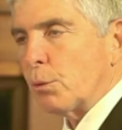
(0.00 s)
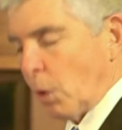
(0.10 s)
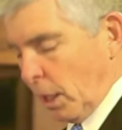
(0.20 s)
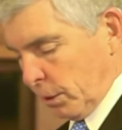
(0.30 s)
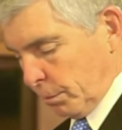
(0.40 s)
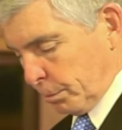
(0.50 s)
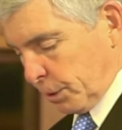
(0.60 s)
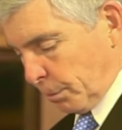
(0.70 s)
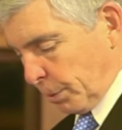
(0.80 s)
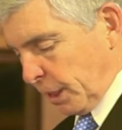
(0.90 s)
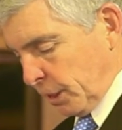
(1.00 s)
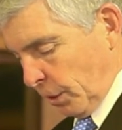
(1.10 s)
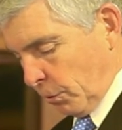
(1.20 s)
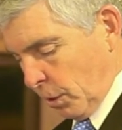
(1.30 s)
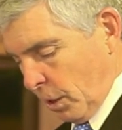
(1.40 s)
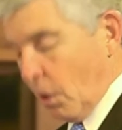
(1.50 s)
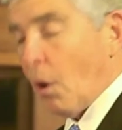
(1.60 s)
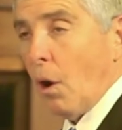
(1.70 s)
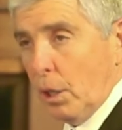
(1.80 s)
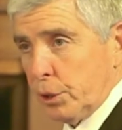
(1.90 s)
Ronald DePinho,
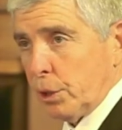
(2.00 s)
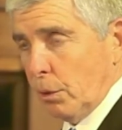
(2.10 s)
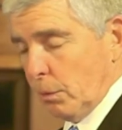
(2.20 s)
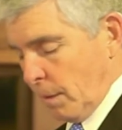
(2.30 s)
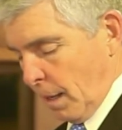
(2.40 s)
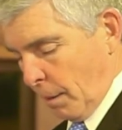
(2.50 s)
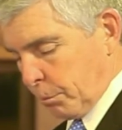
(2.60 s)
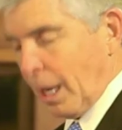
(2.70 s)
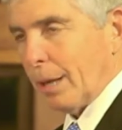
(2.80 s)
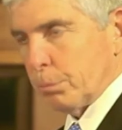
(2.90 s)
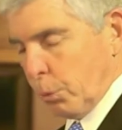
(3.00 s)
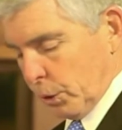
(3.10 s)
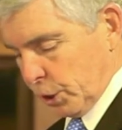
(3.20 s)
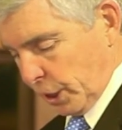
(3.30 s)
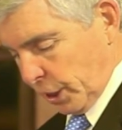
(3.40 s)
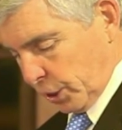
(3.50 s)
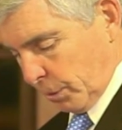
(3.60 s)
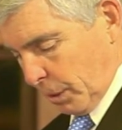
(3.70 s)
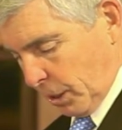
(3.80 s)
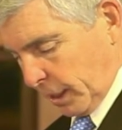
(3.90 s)
also a proud Portuguese
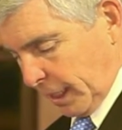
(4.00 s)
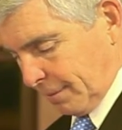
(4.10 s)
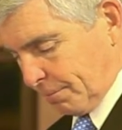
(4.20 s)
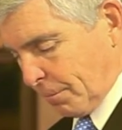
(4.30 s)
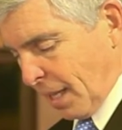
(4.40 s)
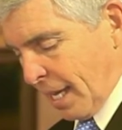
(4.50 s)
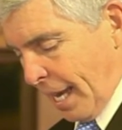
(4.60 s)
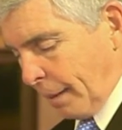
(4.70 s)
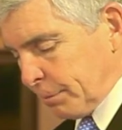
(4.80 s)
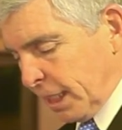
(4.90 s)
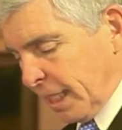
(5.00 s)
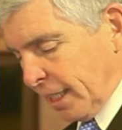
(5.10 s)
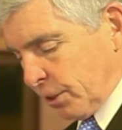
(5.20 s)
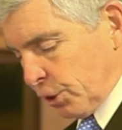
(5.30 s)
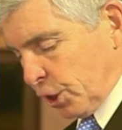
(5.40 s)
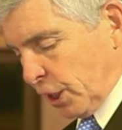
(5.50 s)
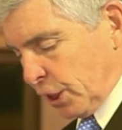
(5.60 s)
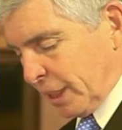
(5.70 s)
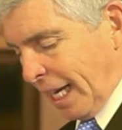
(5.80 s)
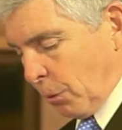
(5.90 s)
American. MD Anderson is
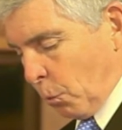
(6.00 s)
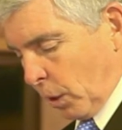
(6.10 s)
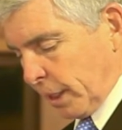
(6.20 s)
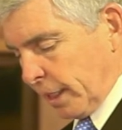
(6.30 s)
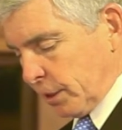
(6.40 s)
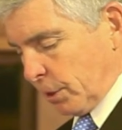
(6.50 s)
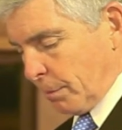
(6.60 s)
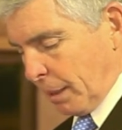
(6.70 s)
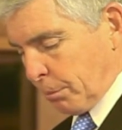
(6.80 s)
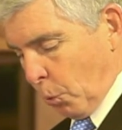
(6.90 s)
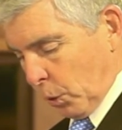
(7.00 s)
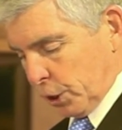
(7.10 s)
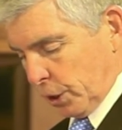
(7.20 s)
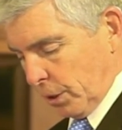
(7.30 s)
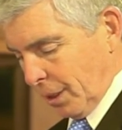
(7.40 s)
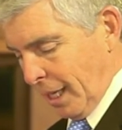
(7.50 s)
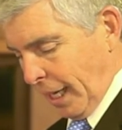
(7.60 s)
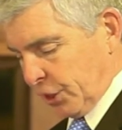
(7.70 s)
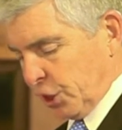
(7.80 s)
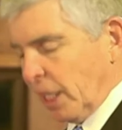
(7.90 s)
now working to make Portugal a
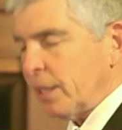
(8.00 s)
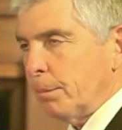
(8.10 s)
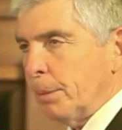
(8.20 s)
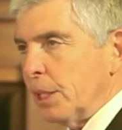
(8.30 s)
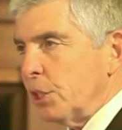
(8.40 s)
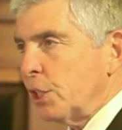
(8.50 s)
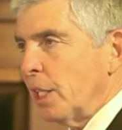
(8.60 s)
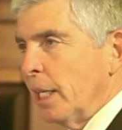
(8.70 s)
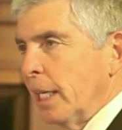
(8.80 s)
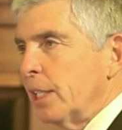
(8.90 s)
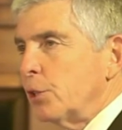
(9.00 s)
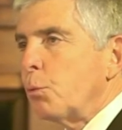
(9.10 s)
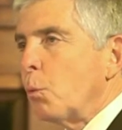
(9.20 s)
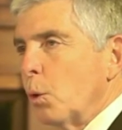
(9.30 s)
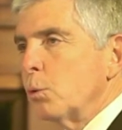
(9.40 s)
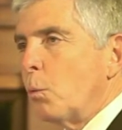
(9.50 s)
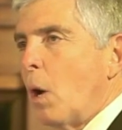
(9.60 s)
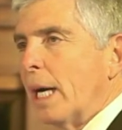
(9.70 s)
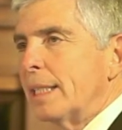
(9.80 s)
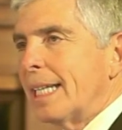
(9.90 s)
centerpiece in its
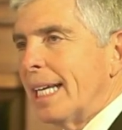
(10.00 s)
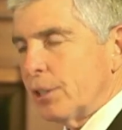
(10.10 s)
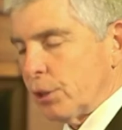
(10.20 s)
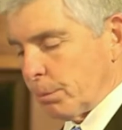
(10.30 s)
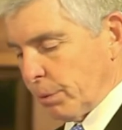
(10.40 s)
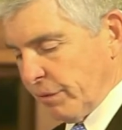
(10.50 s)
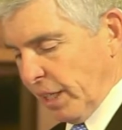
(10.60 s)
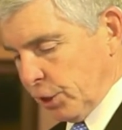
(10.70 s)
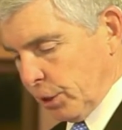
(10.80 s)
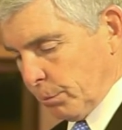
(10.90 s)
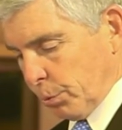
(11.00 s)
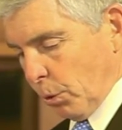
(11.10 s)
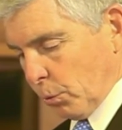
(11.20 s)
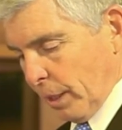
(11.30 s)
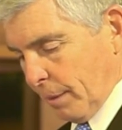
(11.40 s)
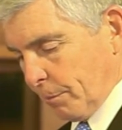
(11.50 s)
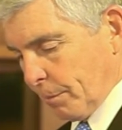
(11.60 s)
worldwide cancer prevention program.